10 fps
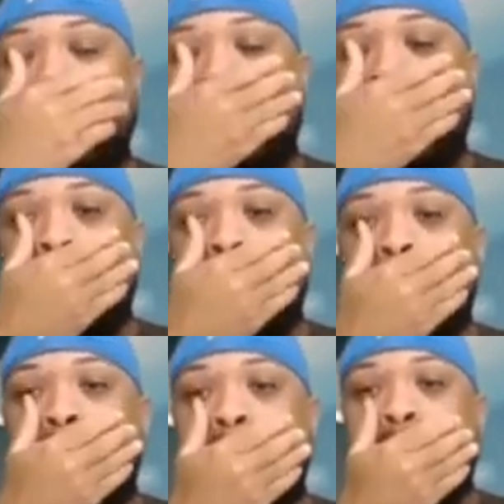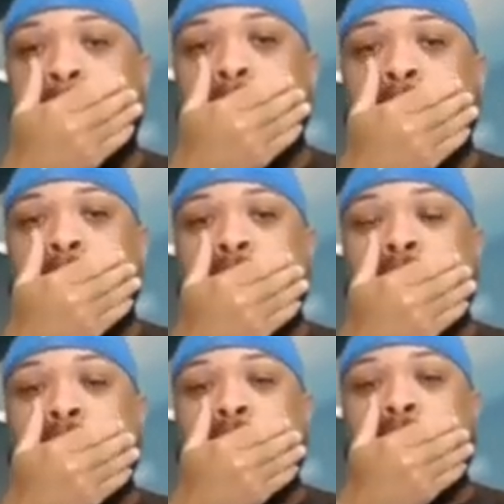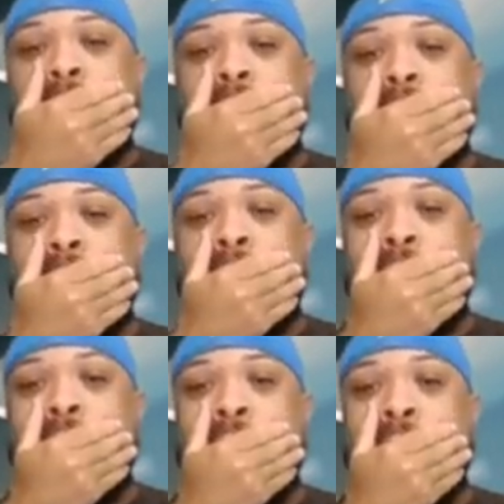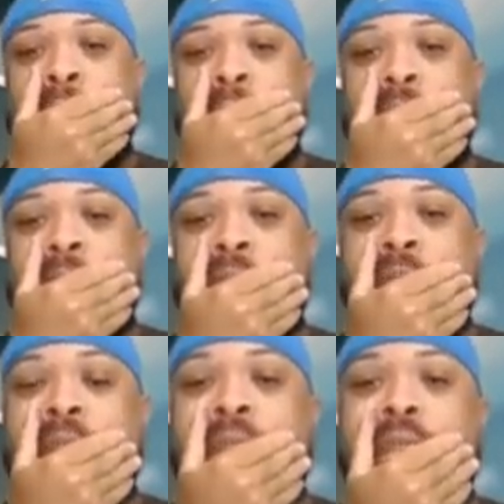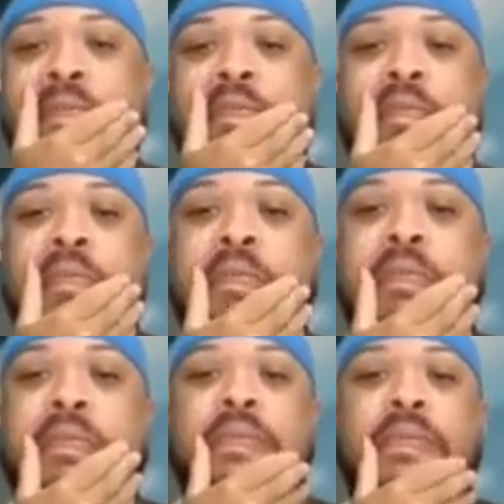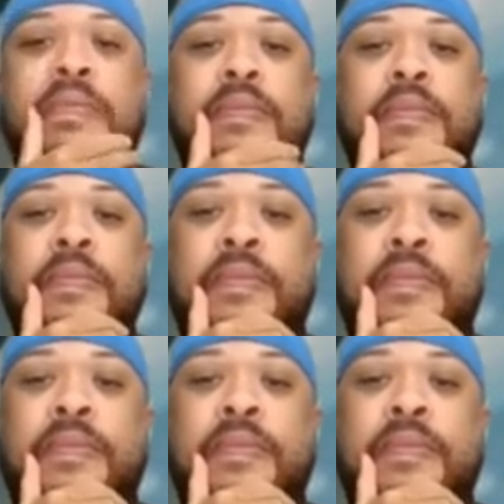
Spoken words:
This person isn't speaking.